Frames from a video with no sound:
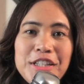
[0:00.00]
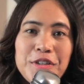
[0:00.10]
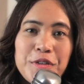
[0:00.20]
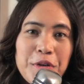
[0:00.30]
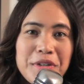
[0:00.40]

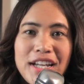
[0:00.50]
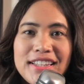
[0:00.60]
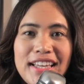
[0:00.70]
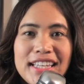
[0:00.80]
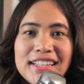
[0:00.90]
You know what I
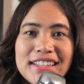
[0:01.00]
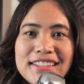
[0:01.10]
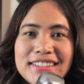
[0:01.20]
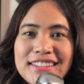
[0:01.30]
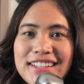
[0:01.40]
like?
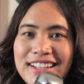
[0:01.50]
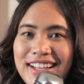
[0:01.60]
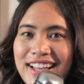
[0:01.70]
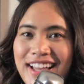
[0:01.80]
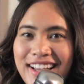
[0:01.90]

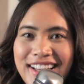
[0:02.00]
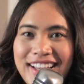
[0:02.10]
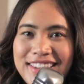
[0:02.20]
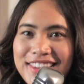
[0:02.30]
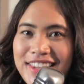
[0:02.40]

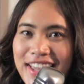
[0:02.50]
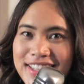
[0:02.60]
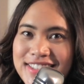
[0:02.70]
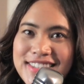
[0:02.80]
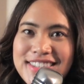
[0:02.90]

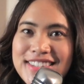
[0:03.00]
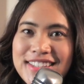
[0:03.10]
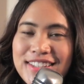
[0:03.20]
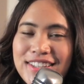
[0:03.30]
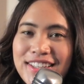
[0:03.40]
Likes.
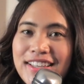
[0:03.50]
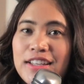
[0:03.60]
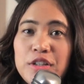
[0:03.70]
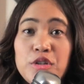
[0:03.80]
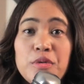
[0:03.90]

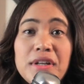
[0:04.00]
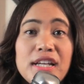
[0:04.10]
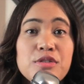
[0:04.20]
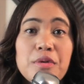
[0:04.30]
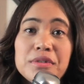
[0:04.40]
You know what
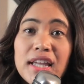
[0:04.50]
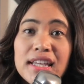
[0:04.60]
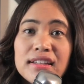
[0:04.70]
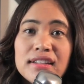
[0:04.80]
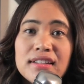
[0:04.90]
I don't
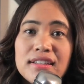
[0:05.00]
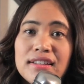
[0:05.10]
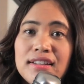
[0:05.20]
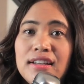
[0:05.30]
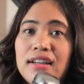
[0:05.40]
like?
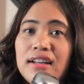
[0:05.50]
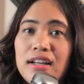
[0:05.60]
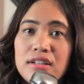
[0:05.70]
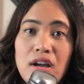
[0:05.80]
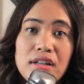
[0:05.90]

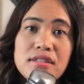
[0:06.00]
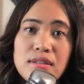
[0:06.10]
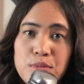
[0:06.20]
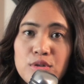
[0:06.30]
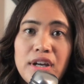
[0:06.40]
A non
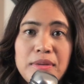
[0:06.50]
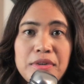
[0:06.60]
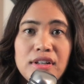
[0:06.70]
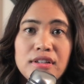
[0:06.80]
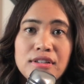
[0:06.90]

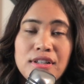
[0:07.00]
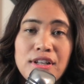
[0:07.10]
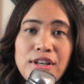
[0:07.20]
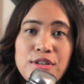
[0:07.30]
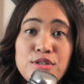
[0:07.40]
subscriber.
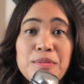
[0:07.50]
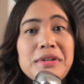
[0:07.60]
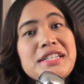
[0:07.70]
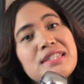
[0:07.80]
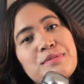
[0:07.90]
So
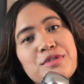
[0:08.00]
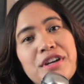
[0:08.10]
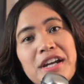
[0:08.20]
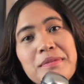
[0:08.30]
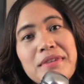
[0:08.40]
please
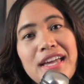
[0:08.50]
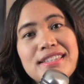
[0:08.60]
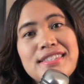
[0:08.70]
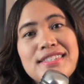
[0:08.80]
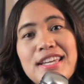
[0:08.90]
subscribe
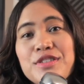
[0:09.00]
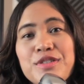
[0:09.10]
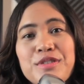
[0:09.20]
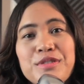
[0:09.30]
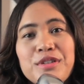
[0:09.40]
and stay
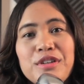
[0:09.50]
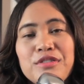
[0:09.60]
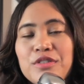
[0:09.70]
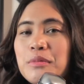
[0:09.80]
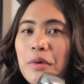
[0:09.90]
tuned
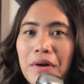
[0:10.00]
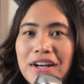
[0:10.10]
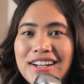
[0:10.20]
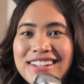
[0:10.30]
for more.